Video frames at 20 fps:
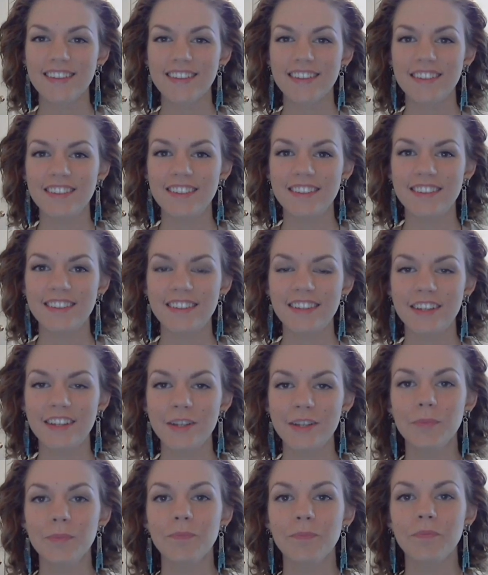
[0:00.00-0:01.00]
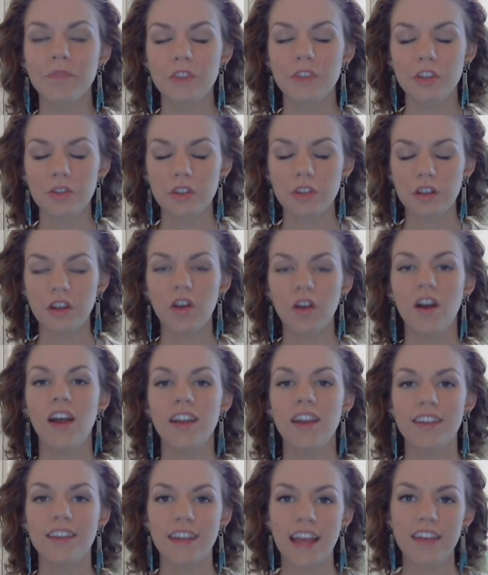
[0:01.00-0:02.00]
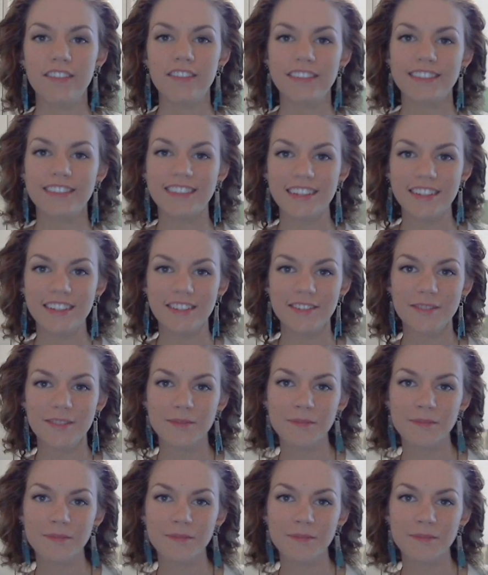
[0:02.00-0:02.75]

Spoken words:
good to see you. You can go ahead and have a seat.